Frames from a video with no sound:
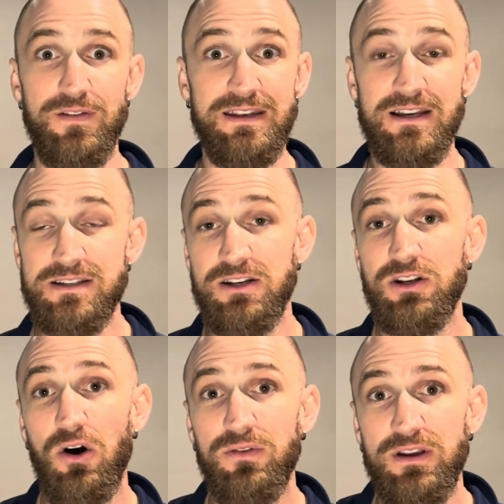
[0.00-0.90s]
It doesn't
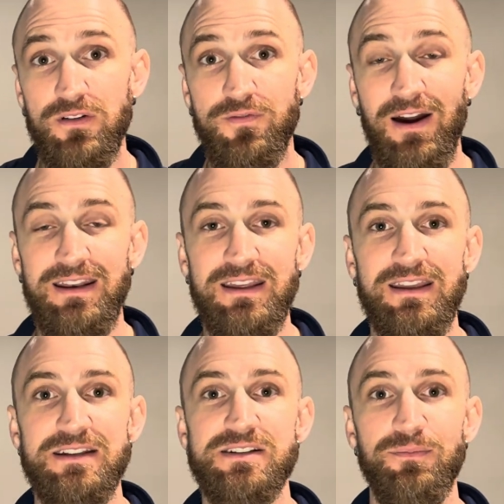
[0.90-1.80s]
know that you're fighting
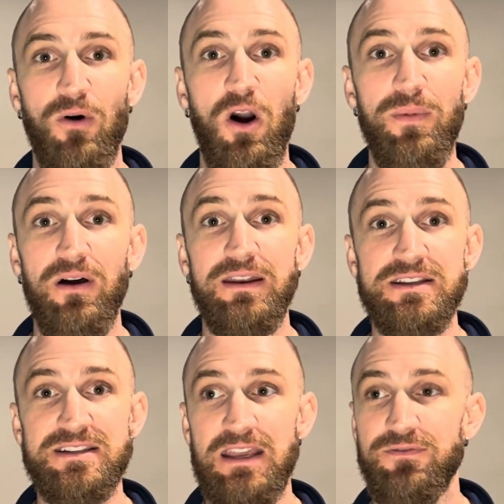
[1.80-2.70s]
against a barbell in a
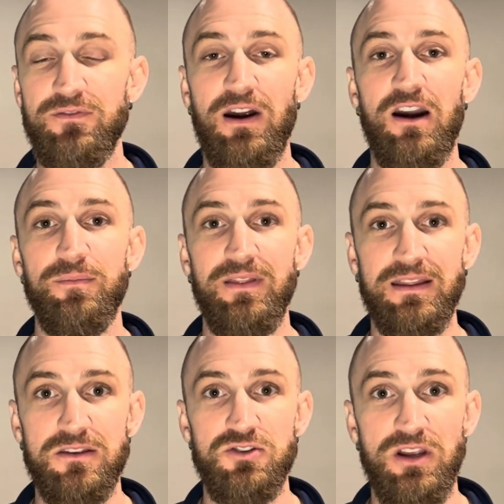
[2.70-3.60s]
safe environment
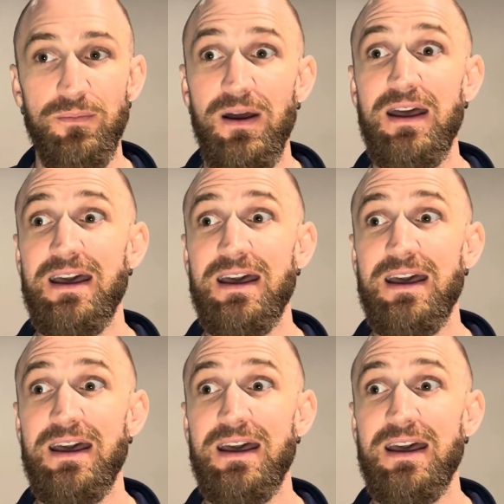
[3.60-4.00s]
like the gym.